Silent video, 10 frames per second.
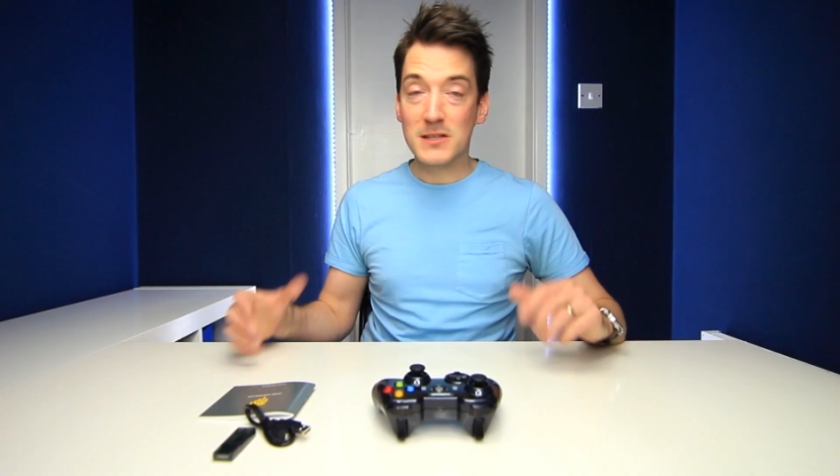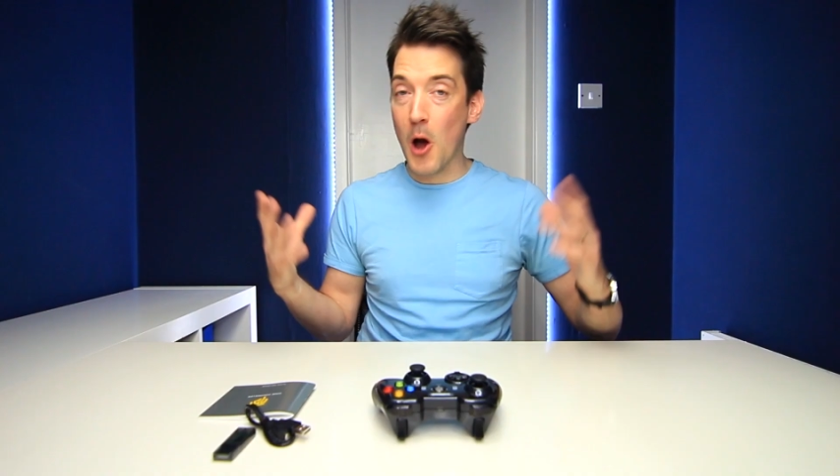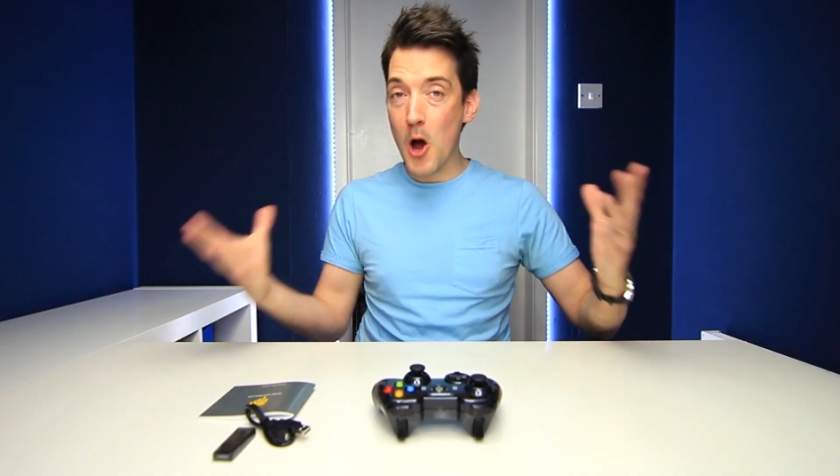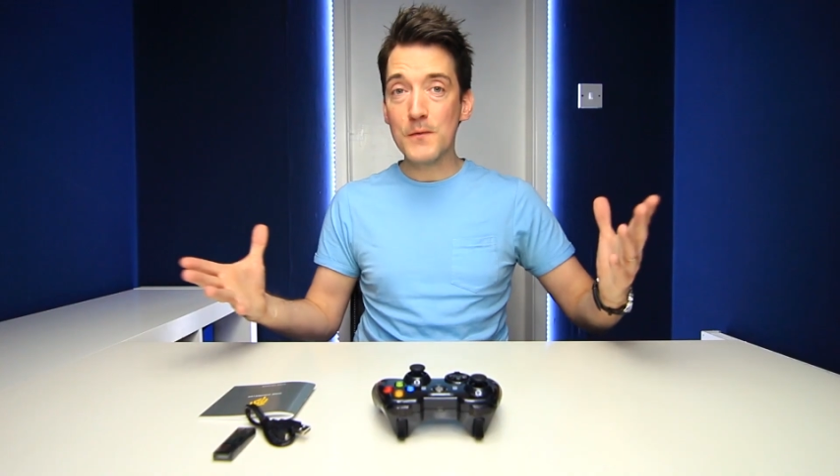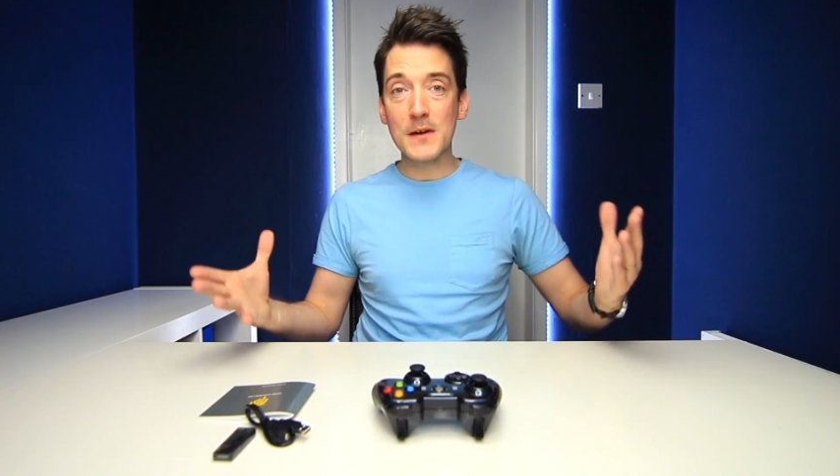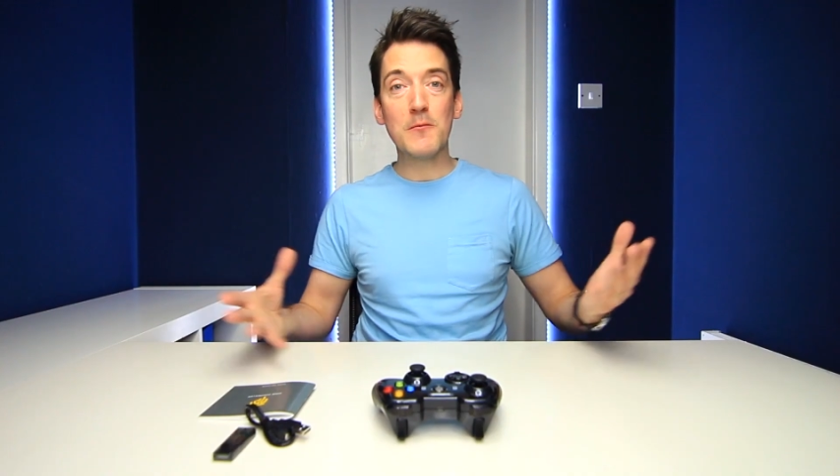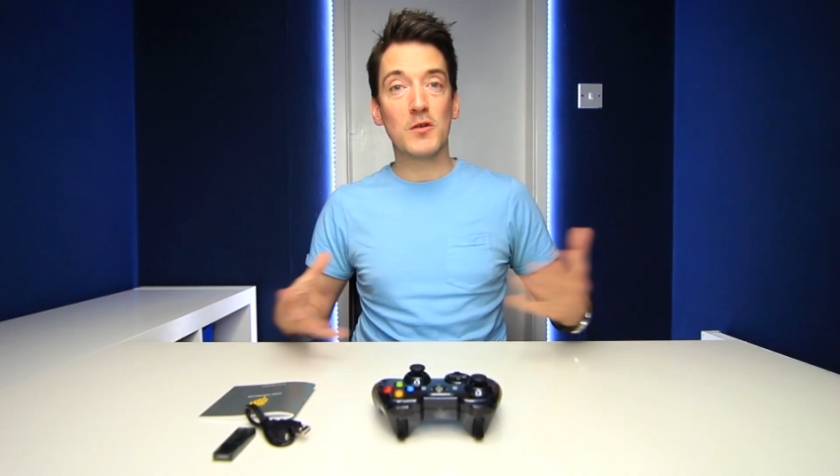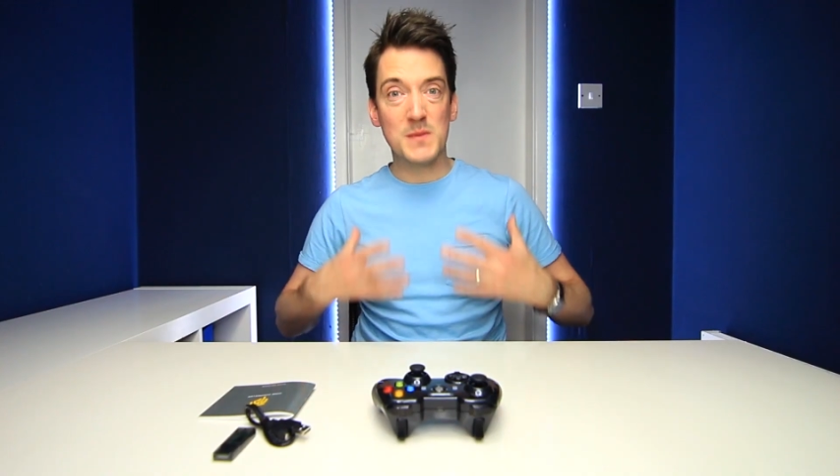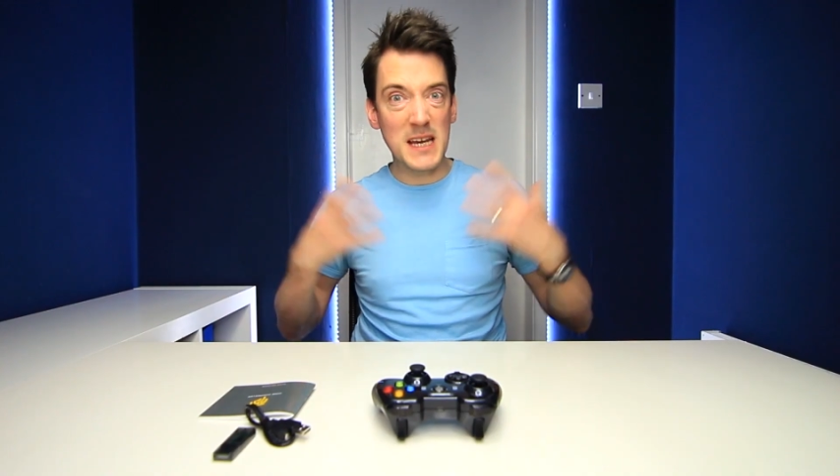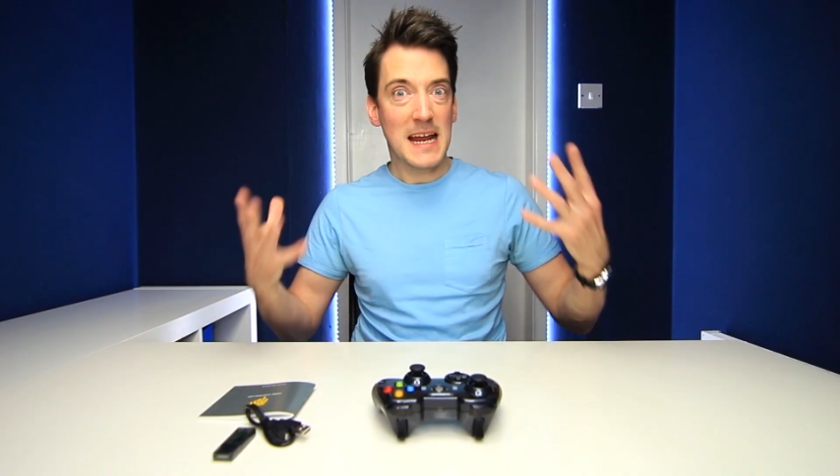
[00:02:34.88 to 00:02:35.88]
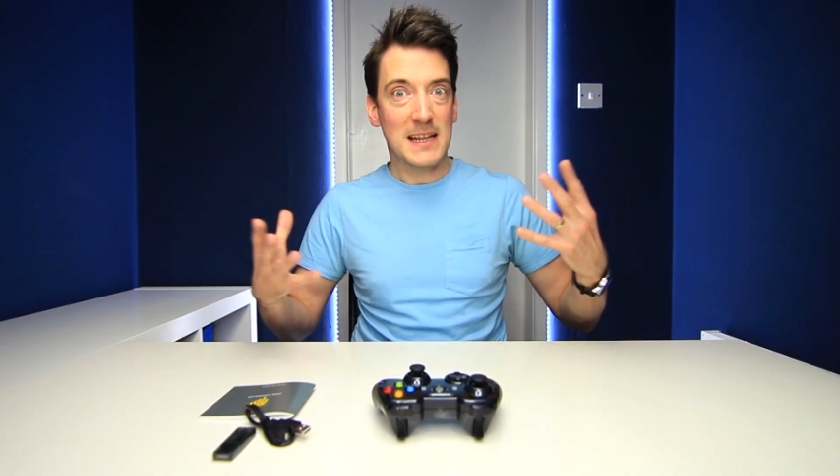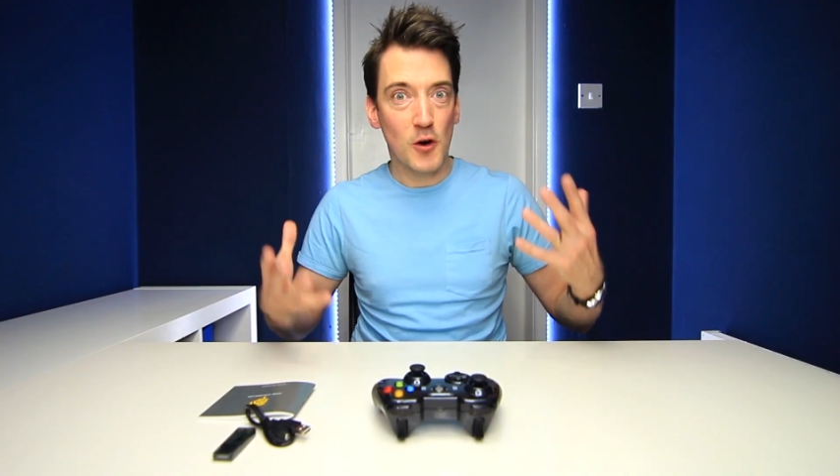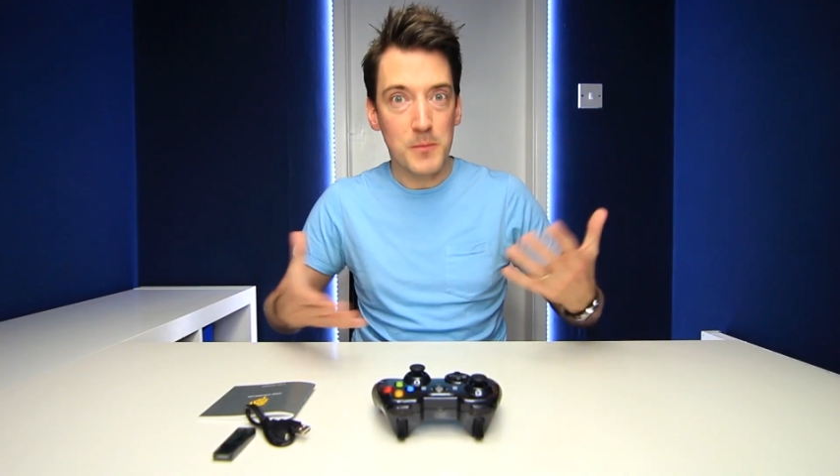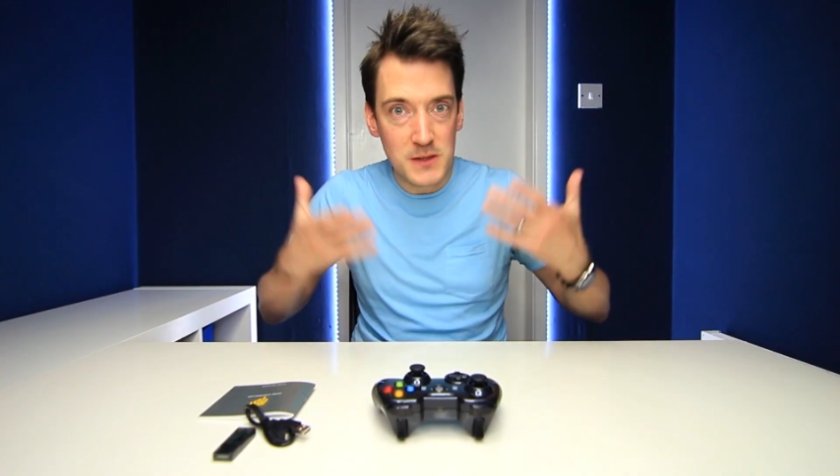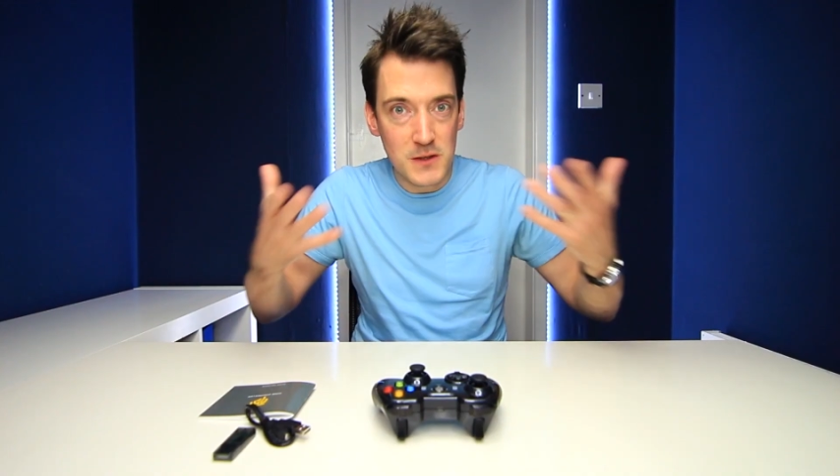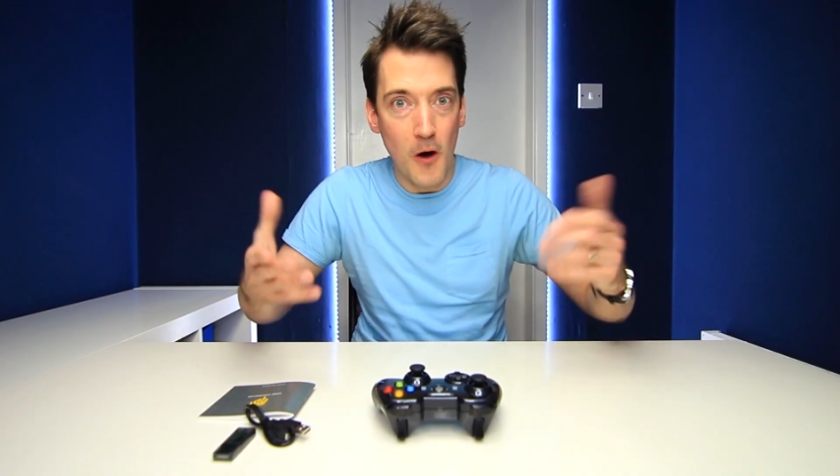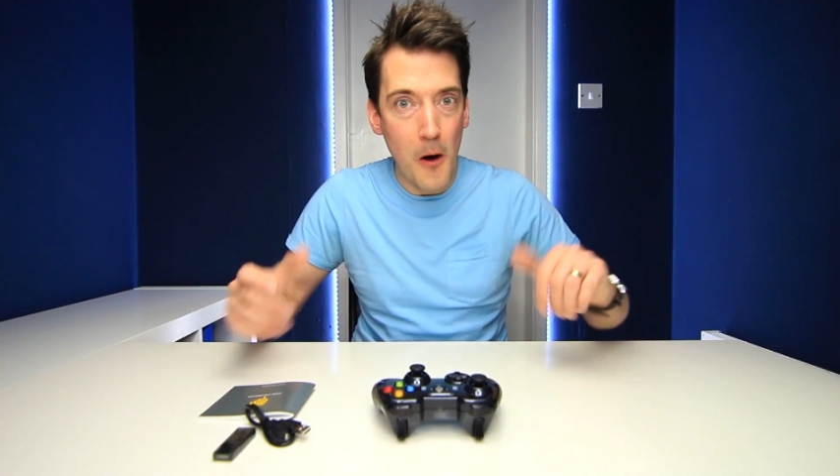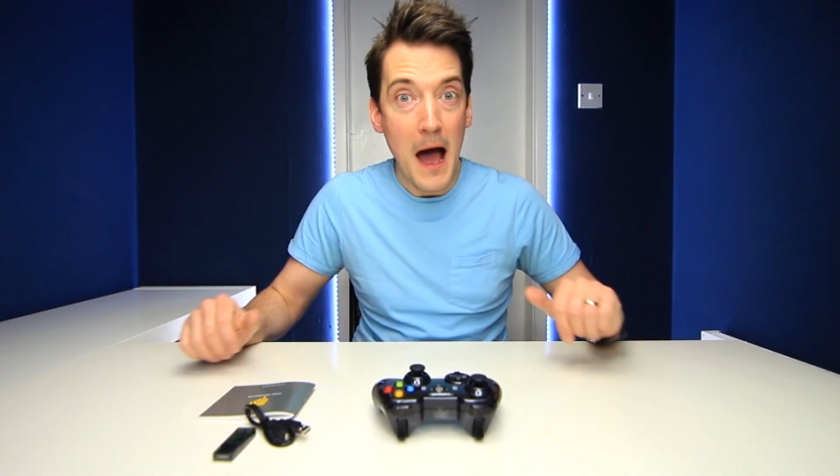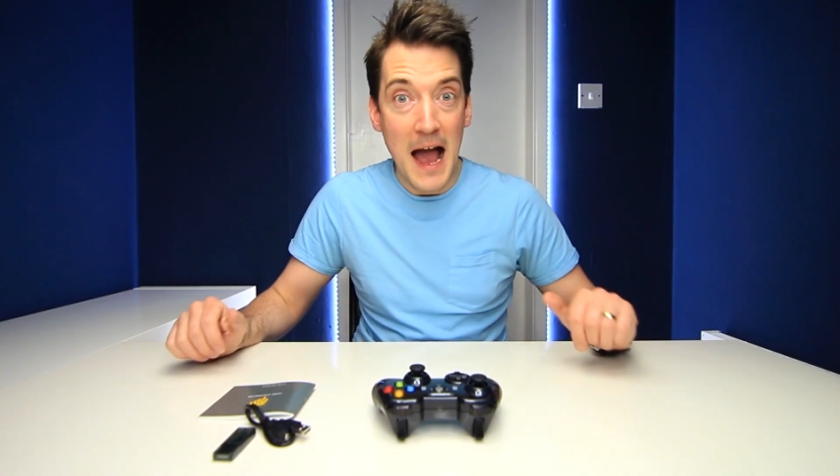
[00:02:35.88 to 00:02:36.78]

So hopefully once we connect it up and start